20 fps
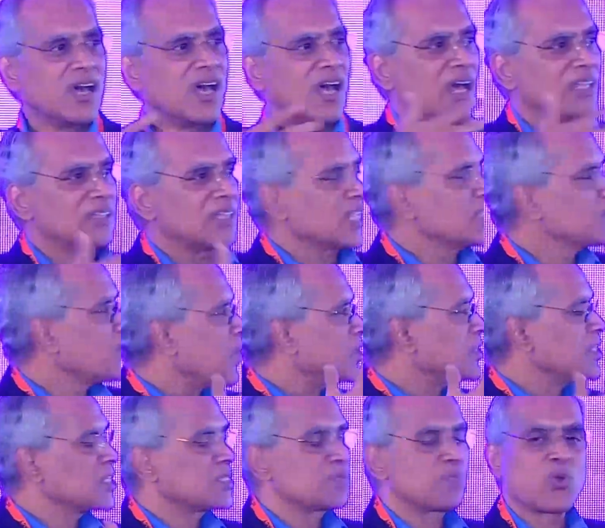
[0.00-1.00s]
And that's what
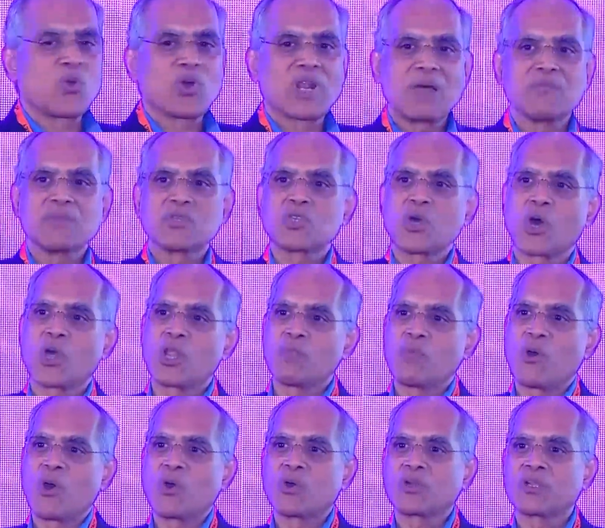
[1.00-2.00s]
this program is all
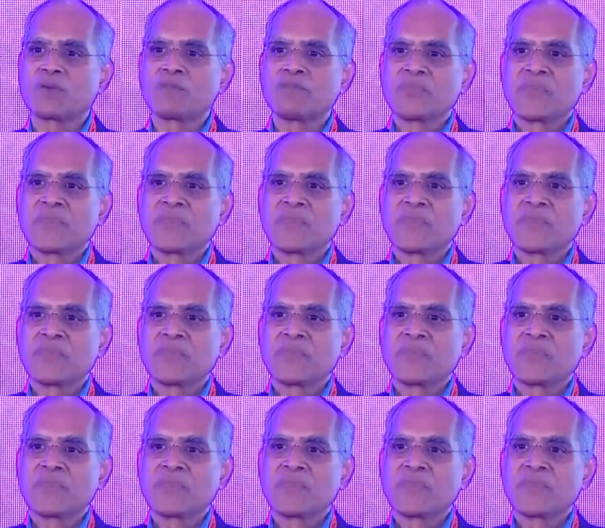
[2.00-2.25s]
about.